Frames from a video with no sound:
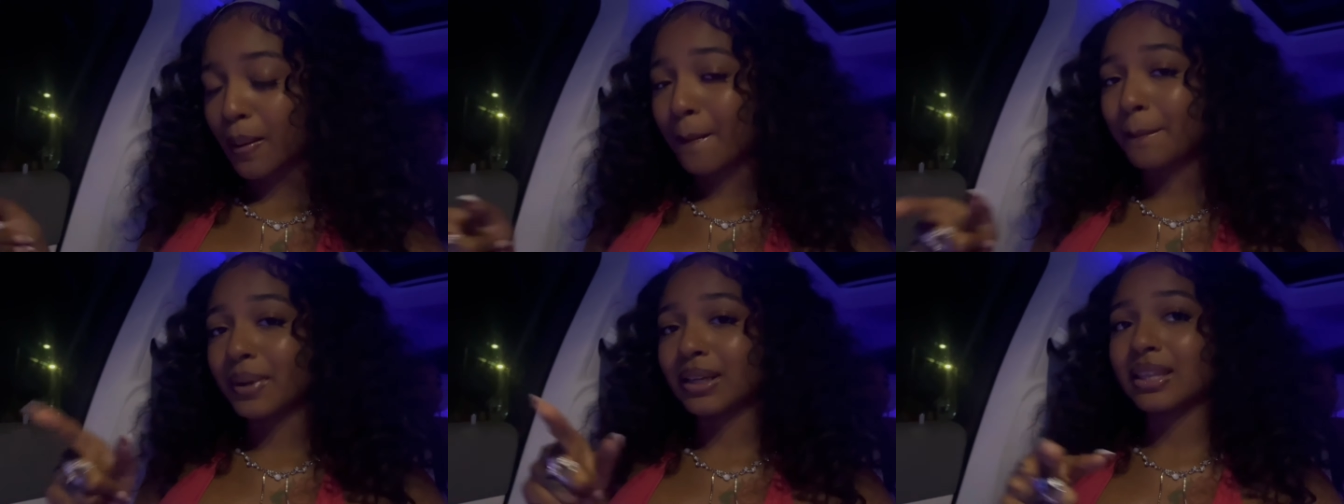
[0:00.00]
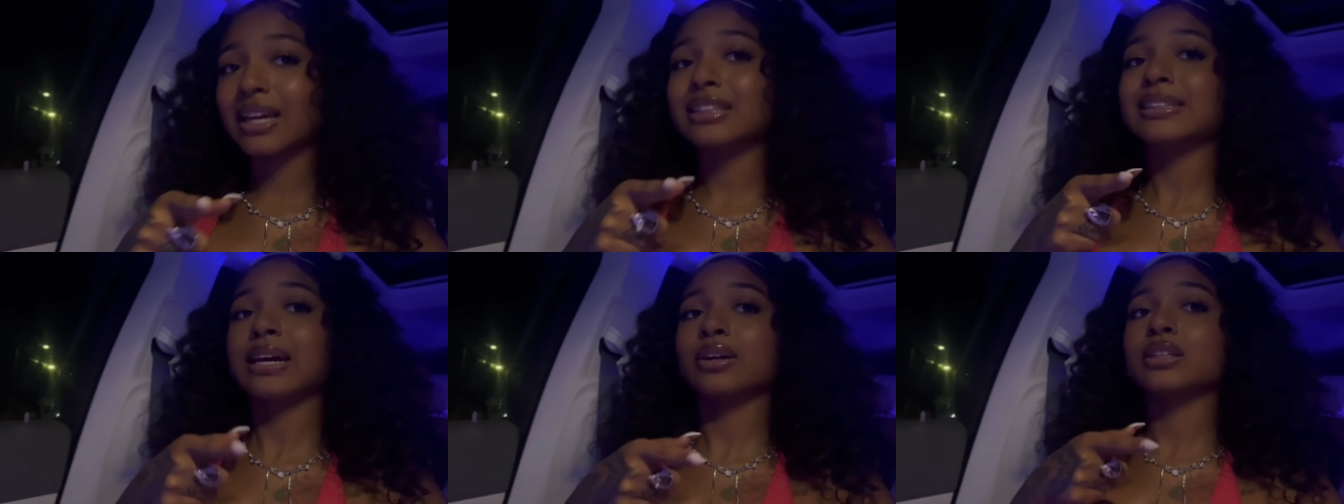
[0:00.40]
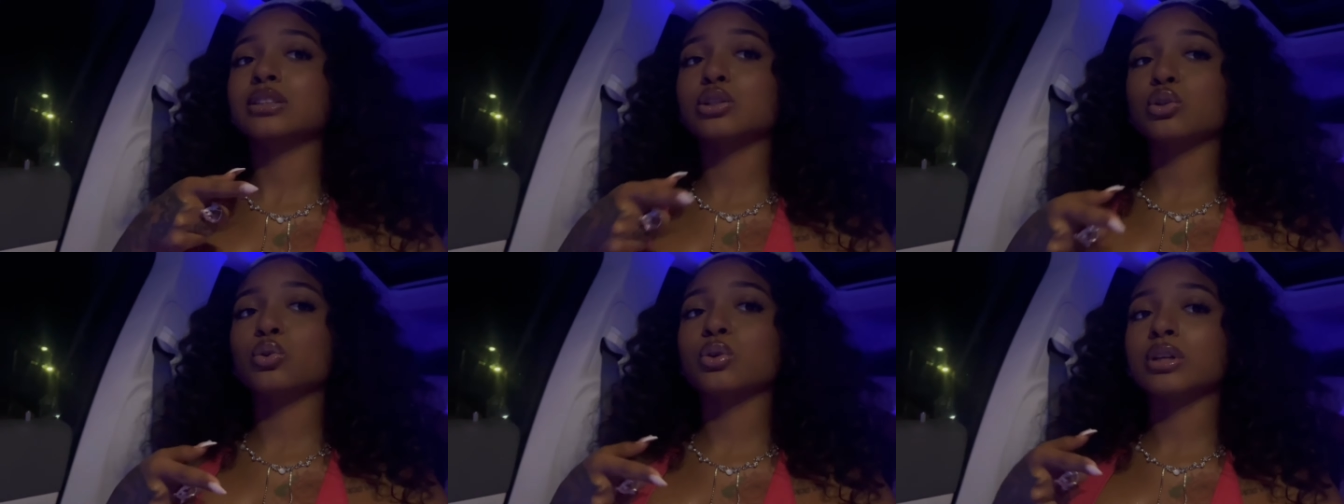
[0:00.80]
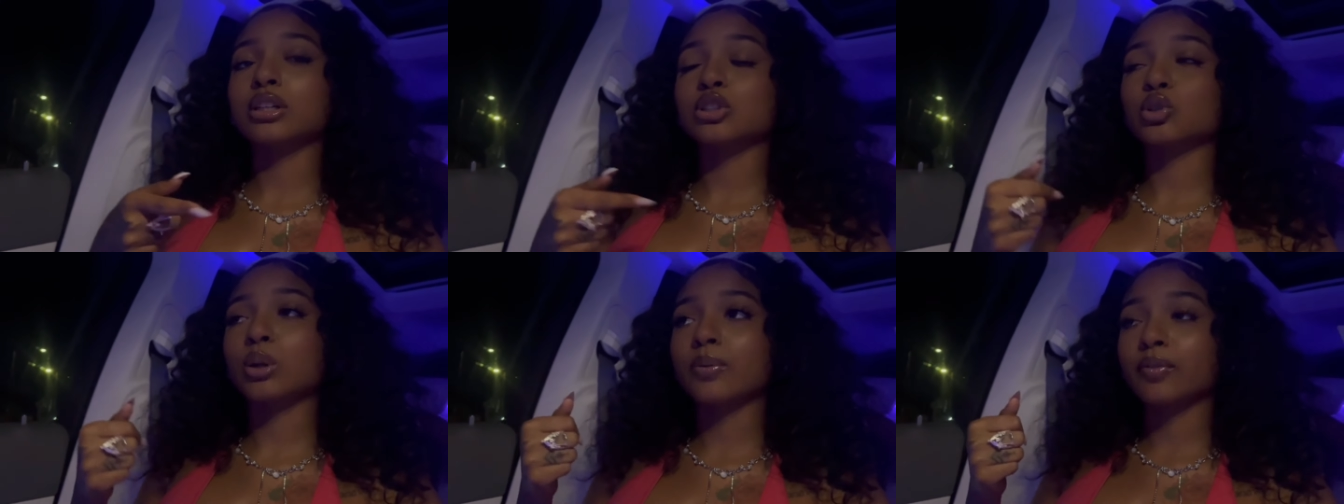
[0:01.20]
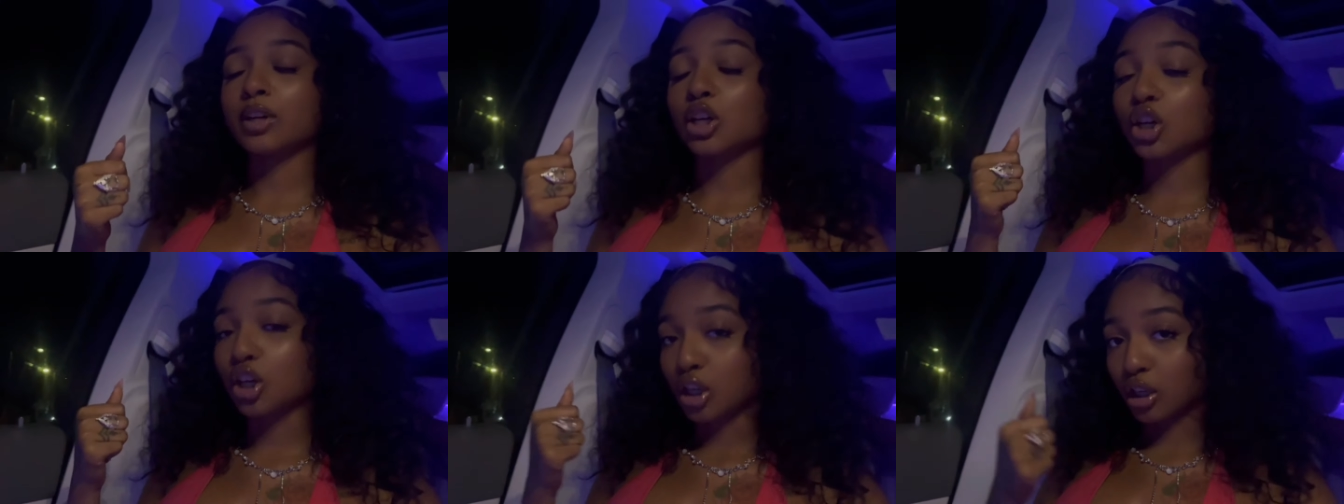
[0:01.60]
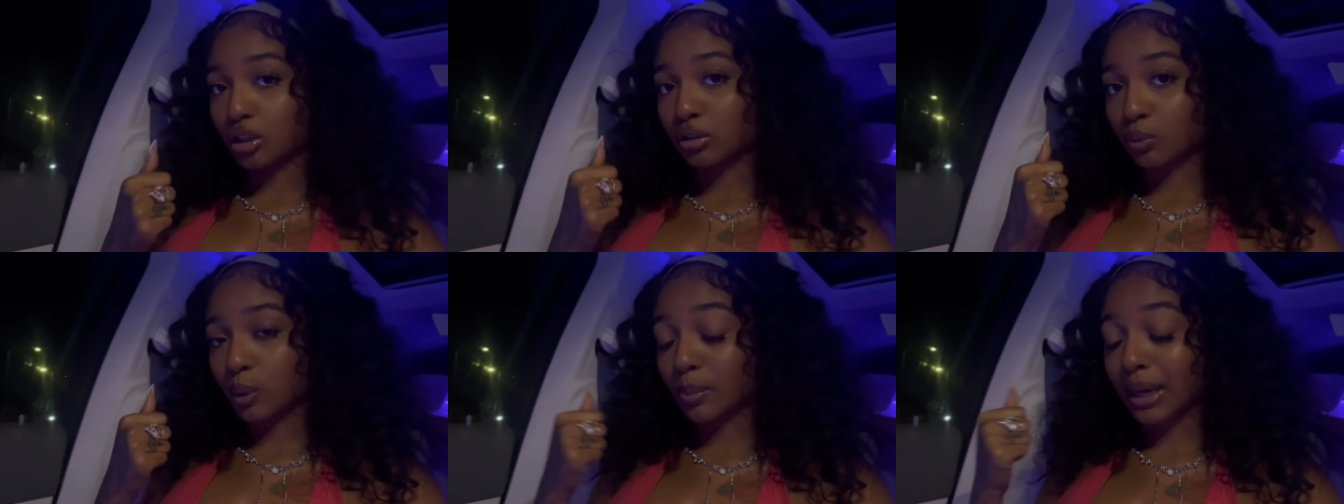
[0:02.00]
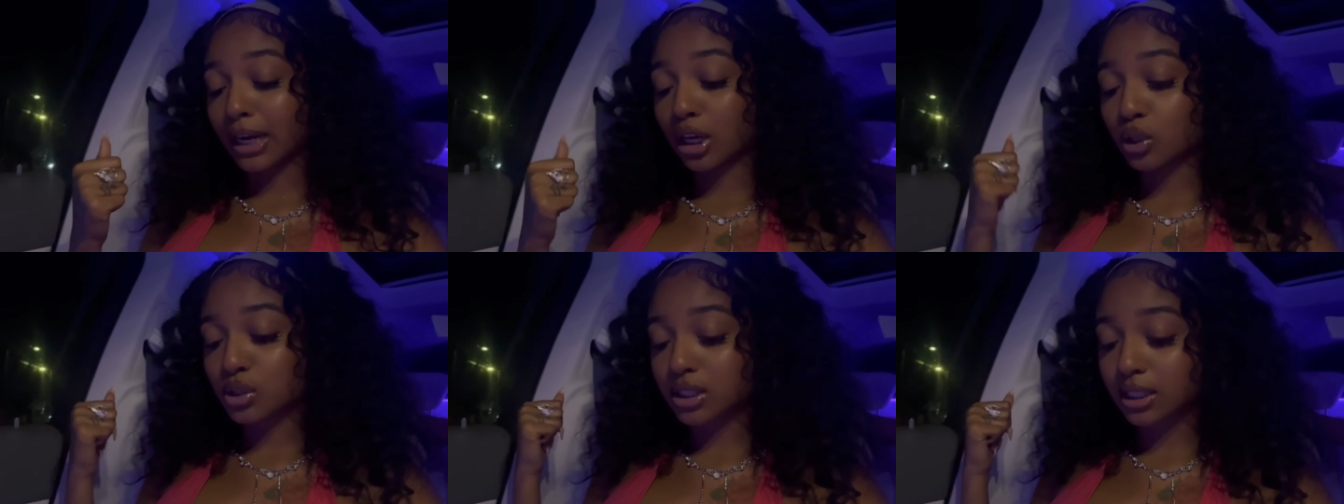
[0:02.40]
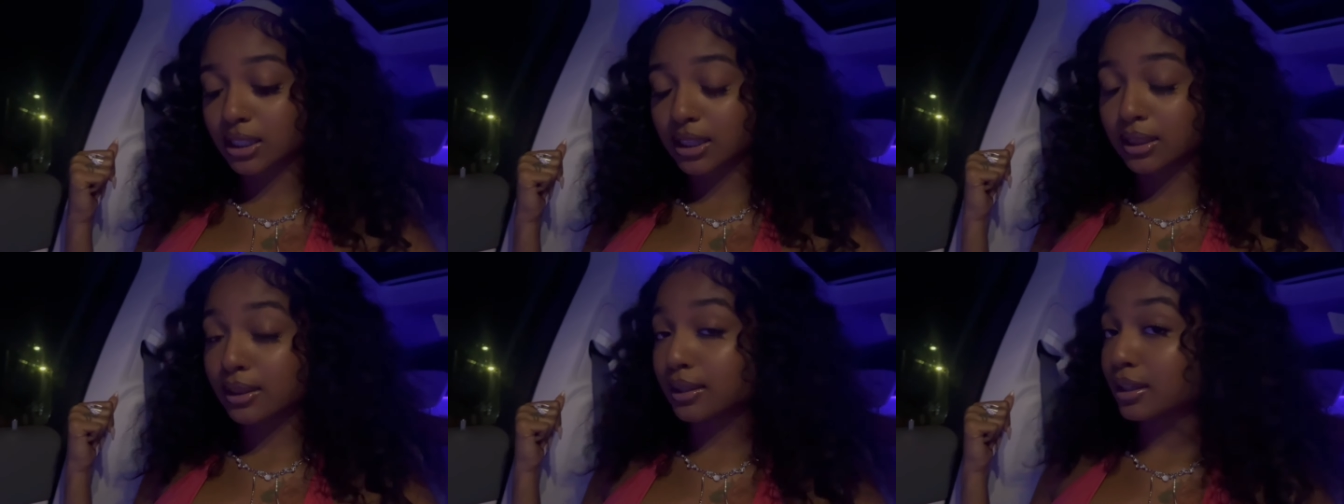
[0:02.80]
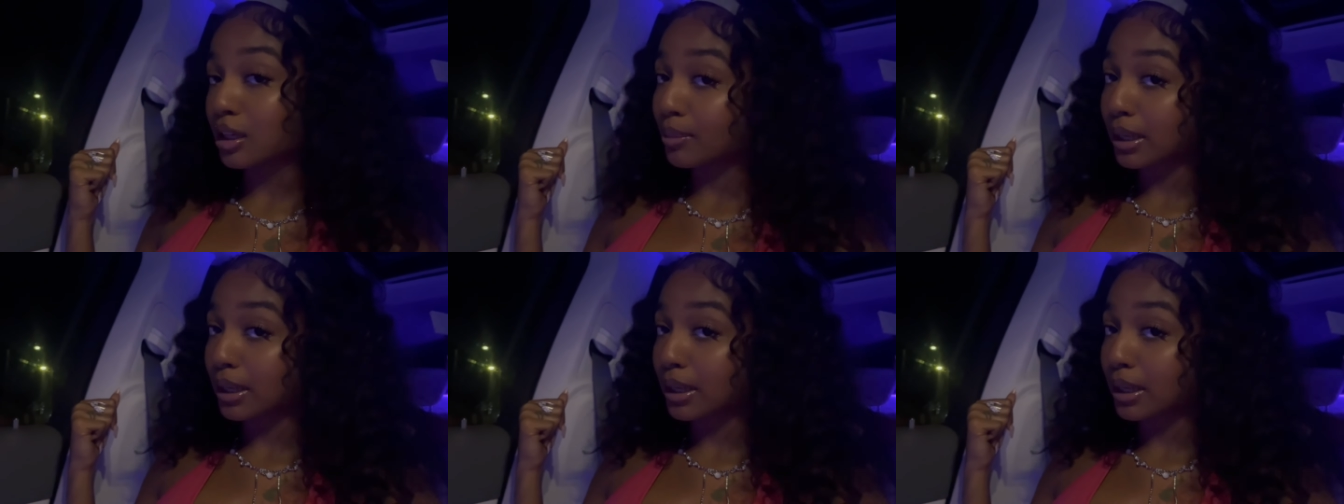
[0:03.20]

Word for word: But that sound is annoying, so I'm gonna go. We better go to the club.